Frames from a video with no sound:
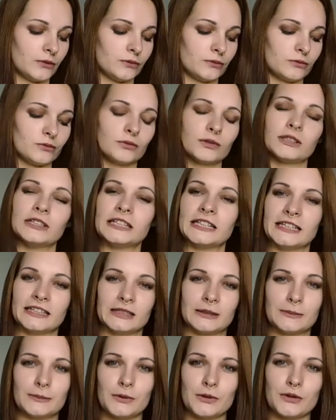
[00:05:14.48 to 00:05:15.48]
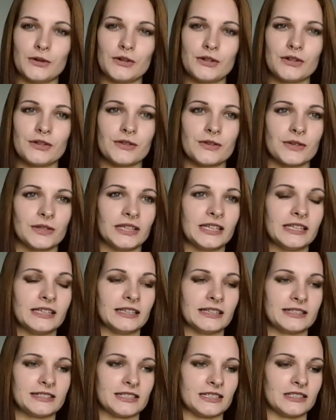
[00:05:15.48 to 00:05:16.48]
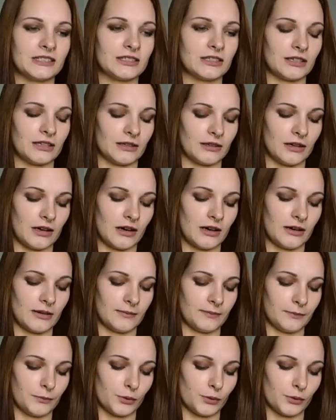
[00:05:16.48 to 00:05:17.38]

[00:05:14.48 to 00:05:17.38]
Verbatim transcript: relatable. He gets into um,